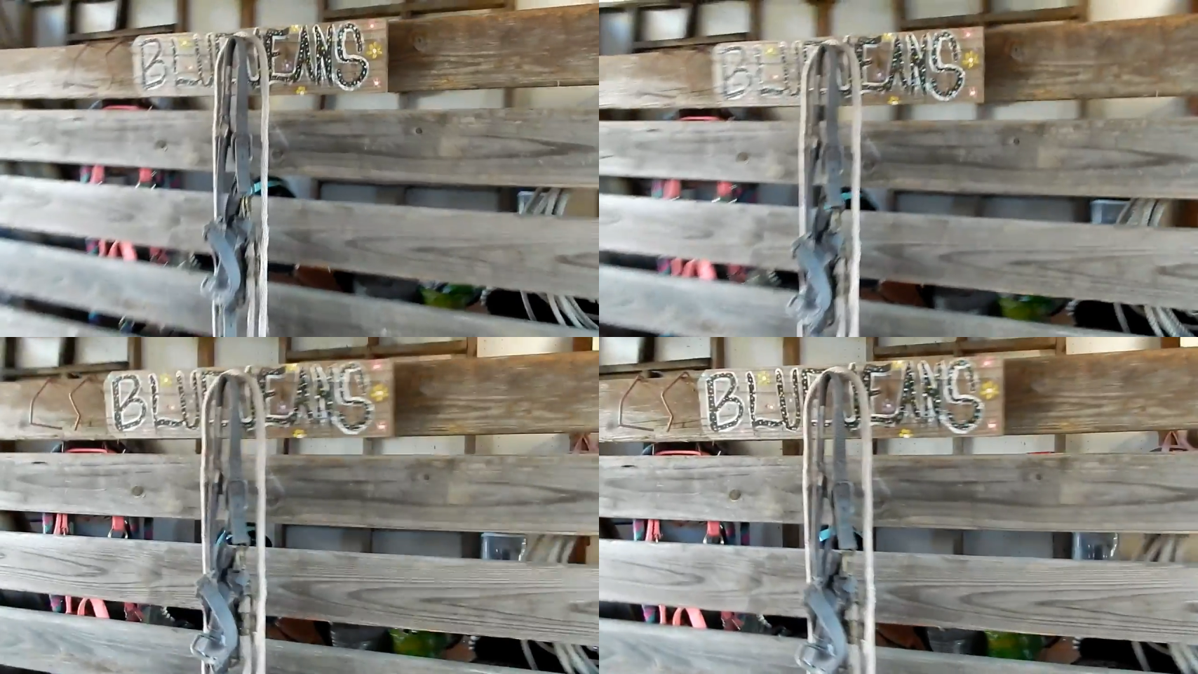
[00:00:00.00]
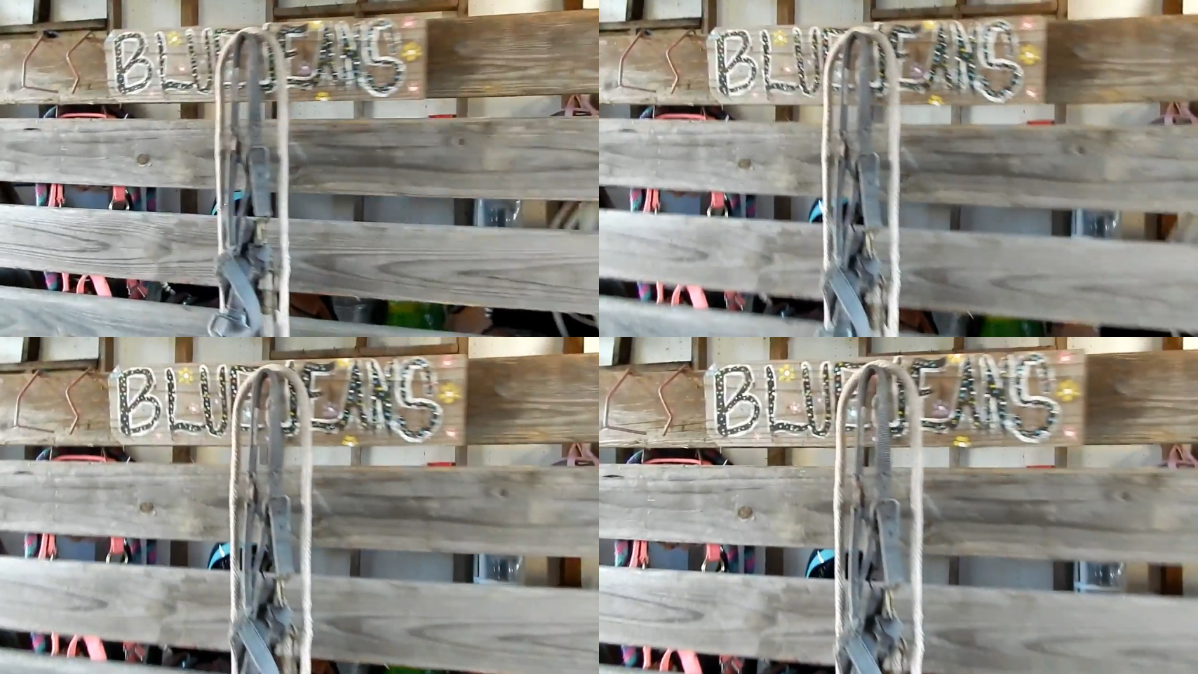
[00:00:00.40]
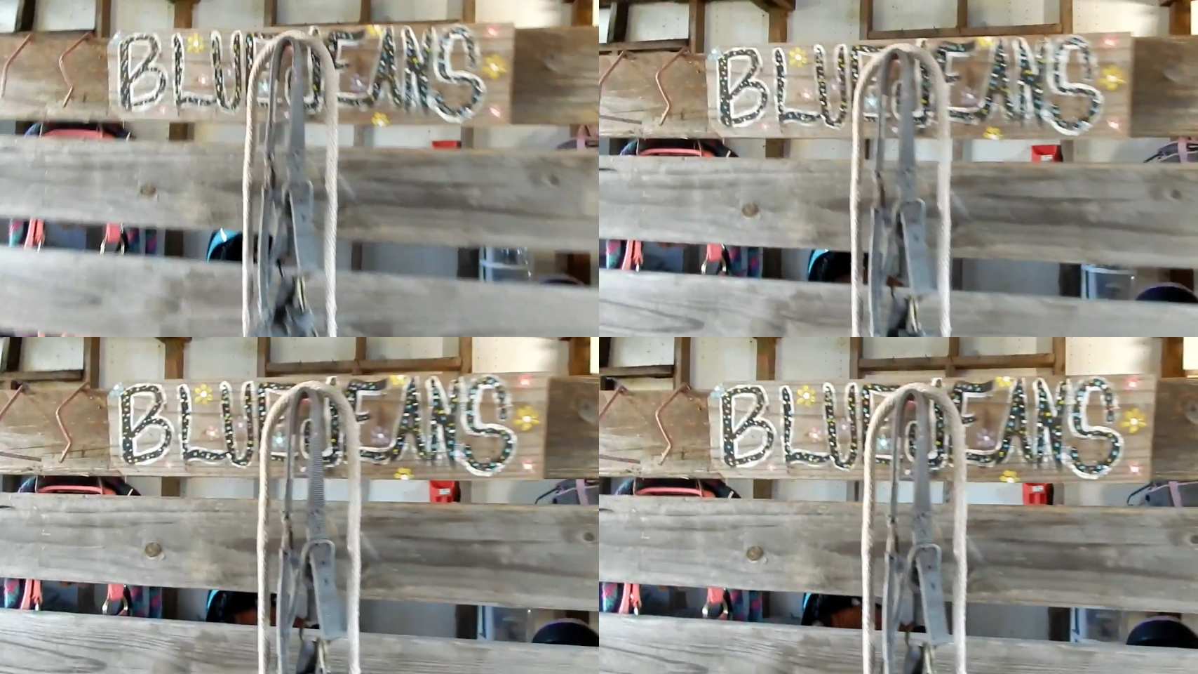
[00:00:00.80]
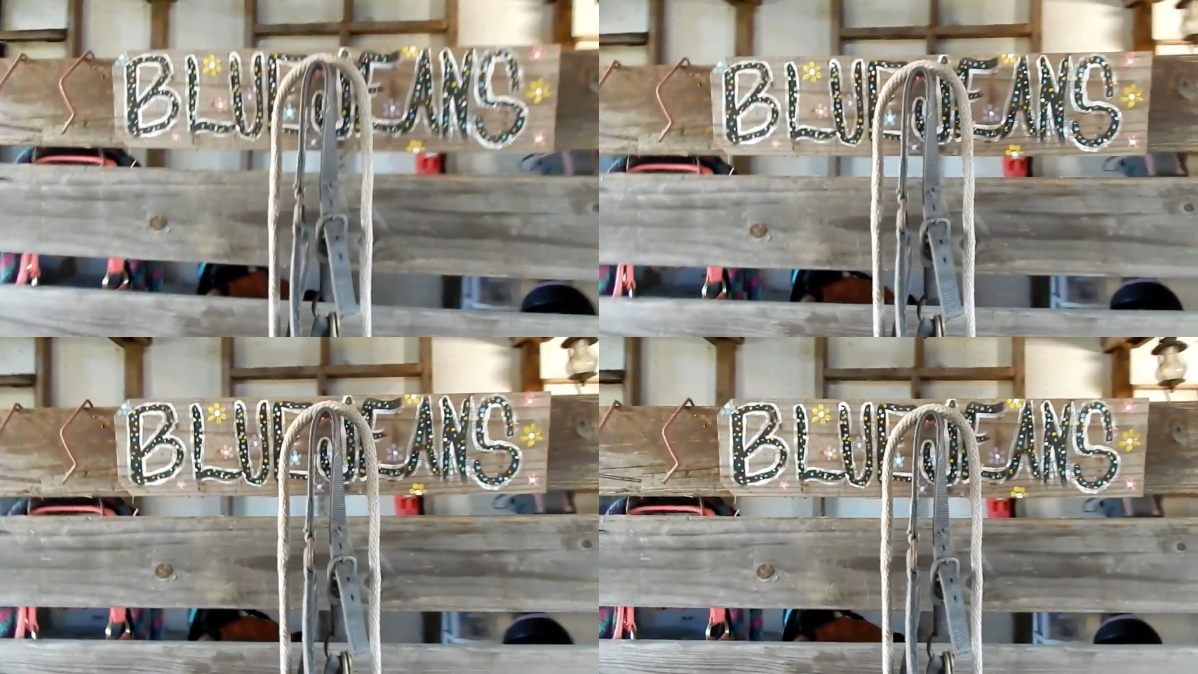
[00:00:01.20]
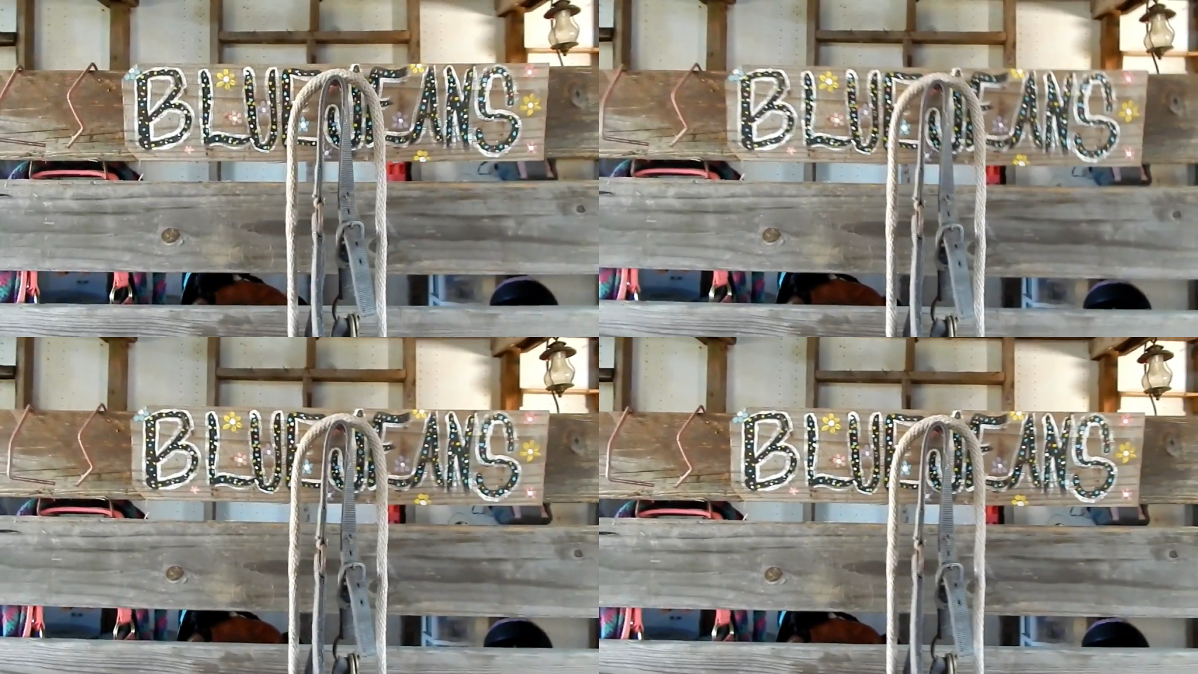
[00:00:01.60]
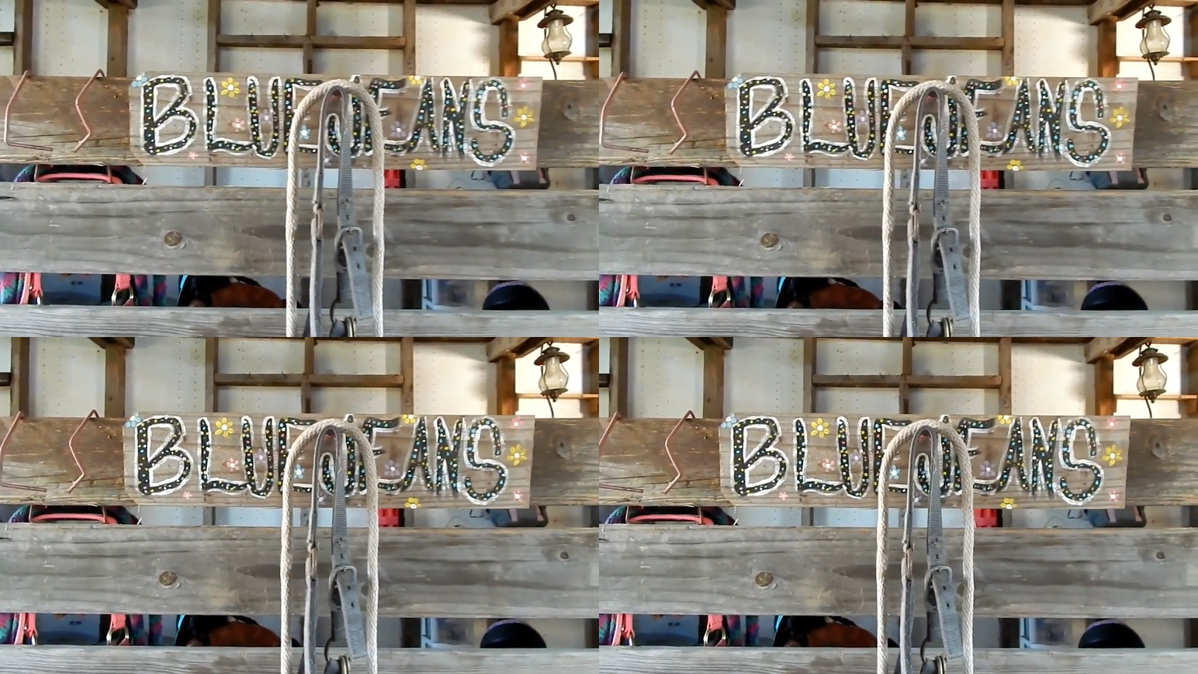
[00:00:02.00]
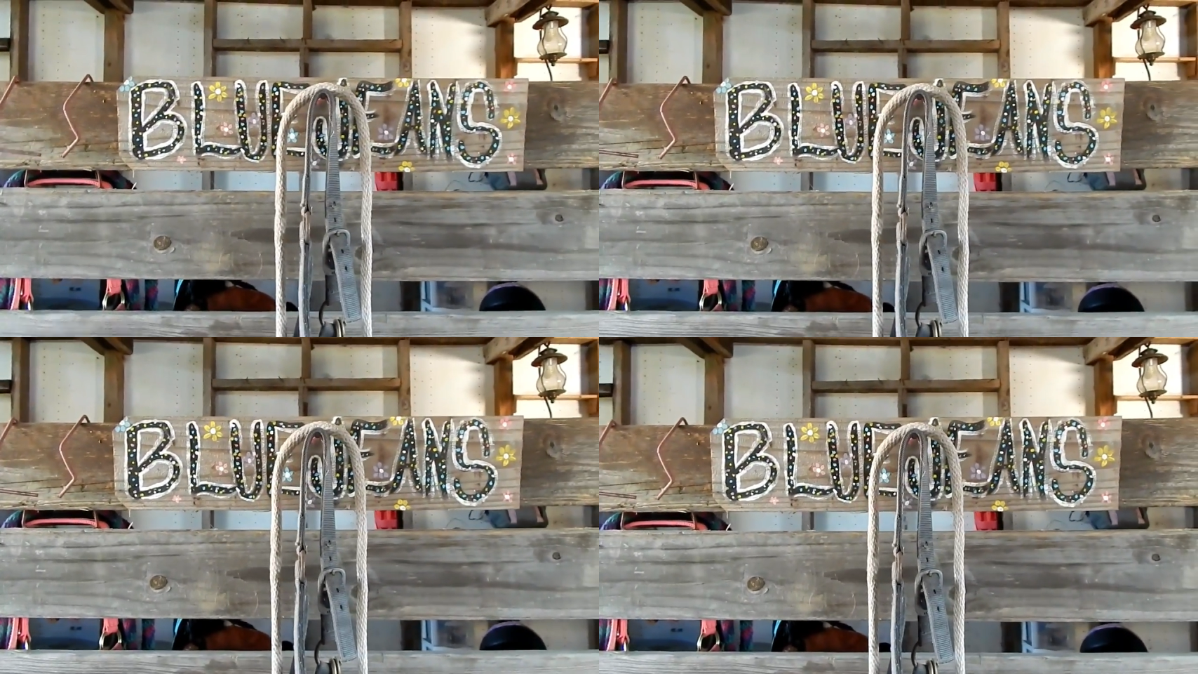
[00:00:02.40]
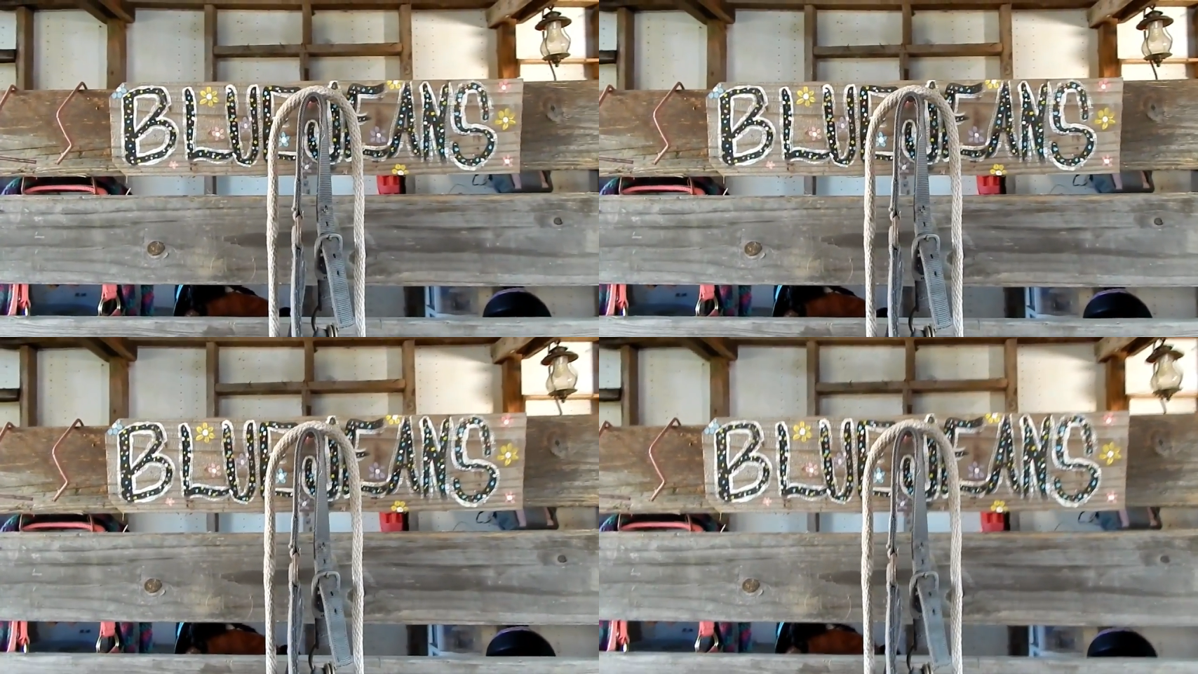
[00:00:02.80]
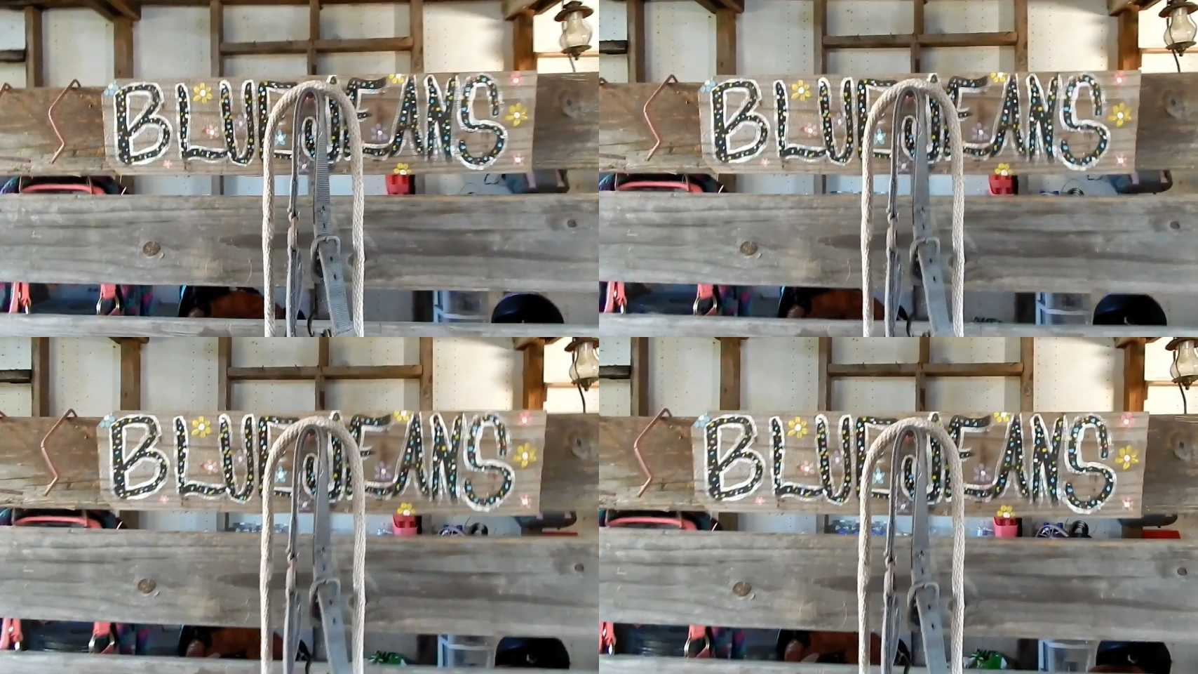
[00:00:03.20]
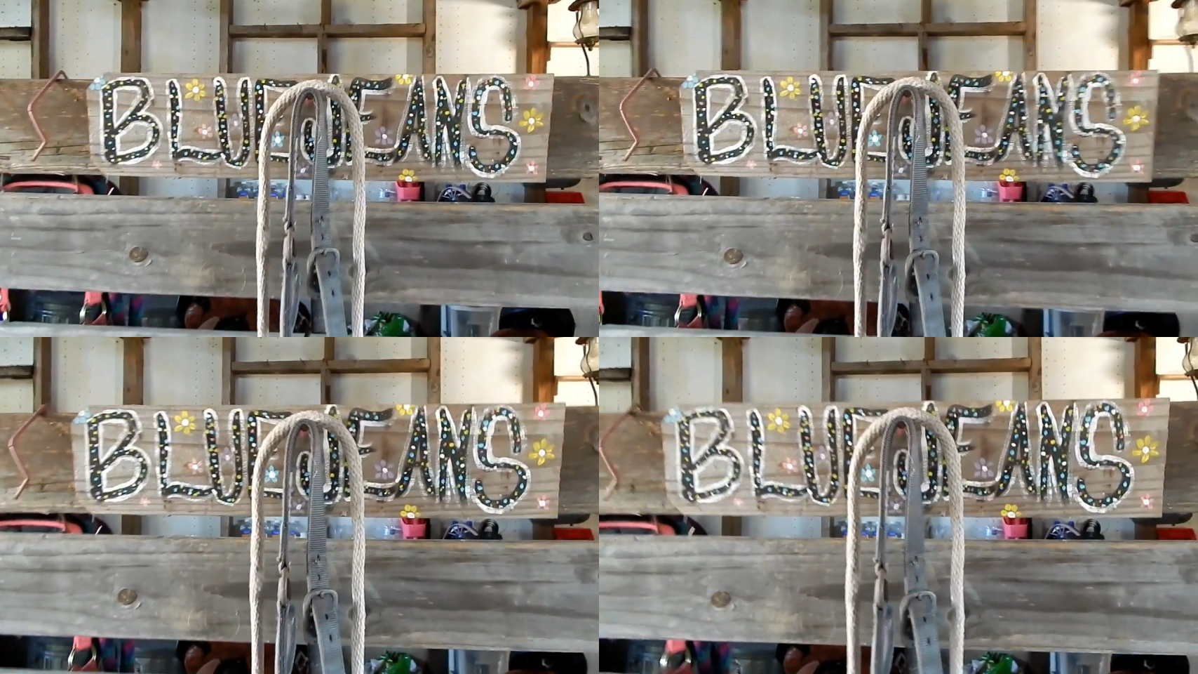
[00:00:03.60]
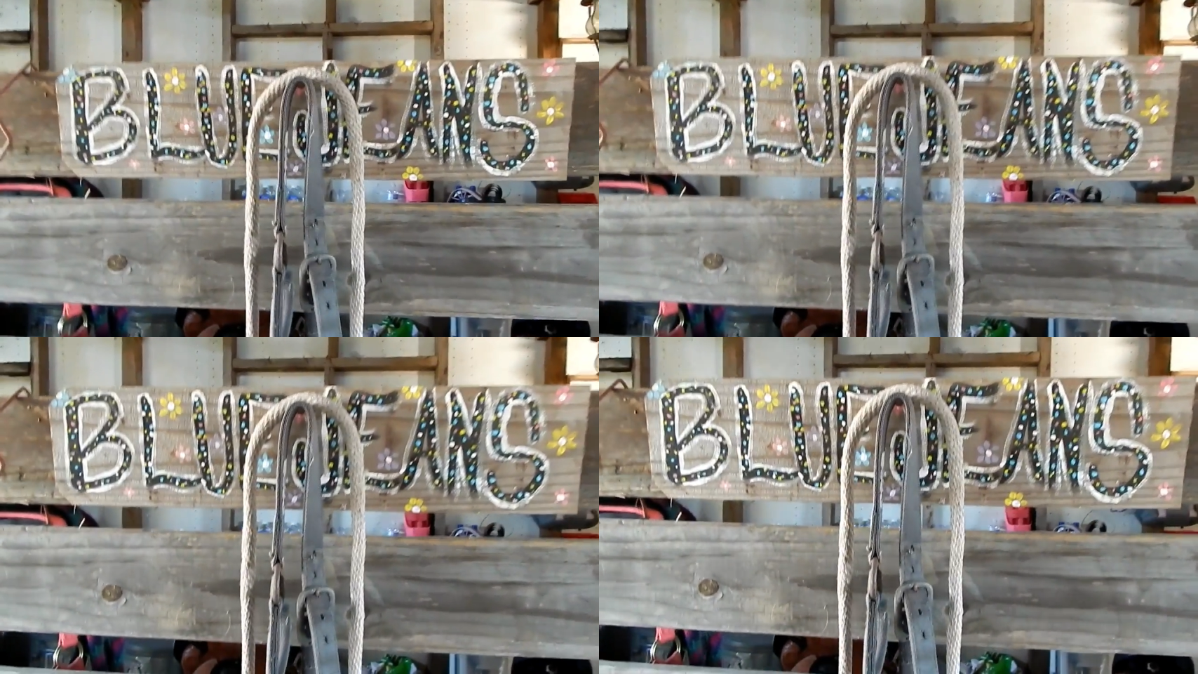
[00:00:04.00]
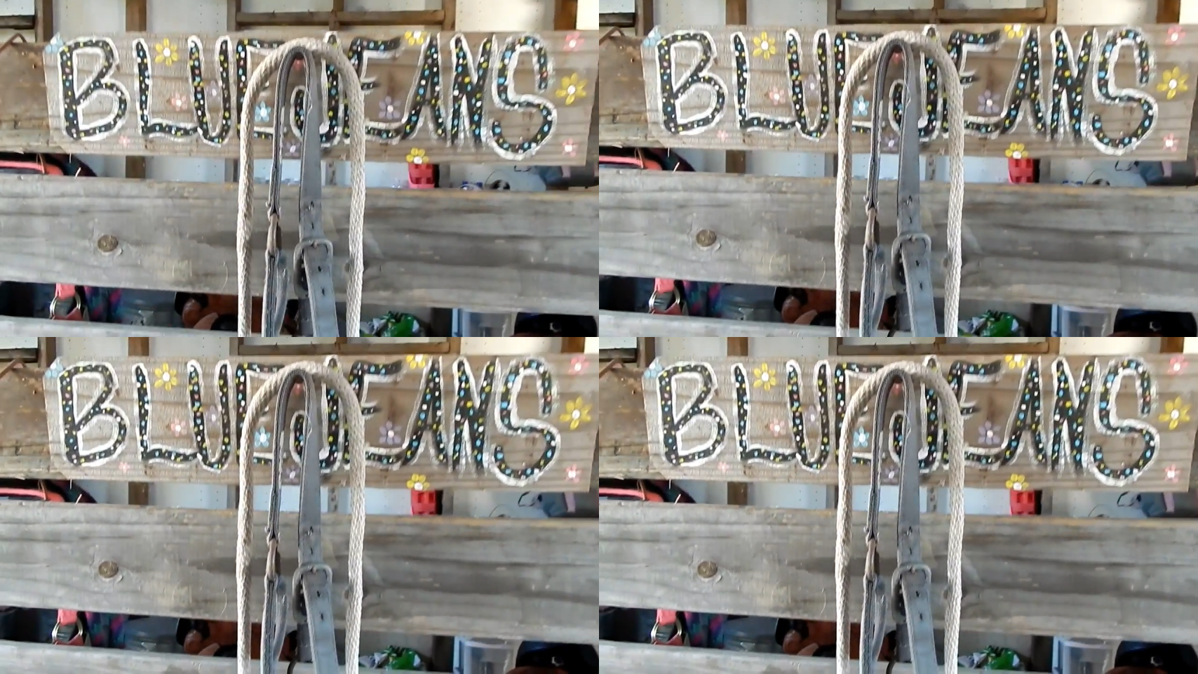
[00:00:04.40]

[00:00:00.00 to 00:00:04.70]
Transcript: No face is visible, so there are no lips to read.